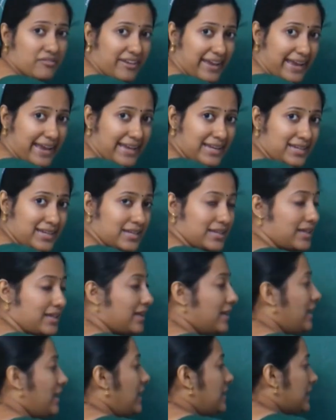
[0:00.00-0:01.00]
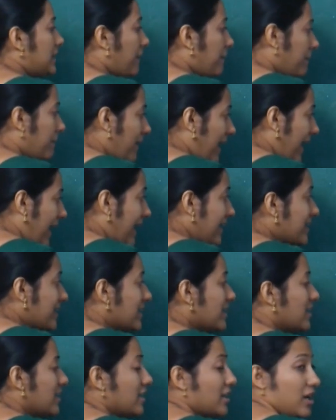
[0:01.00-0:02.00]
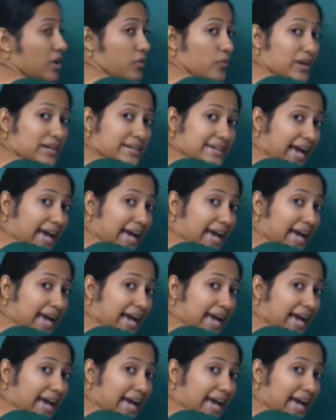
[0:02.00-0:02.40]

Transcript: vein, the blood will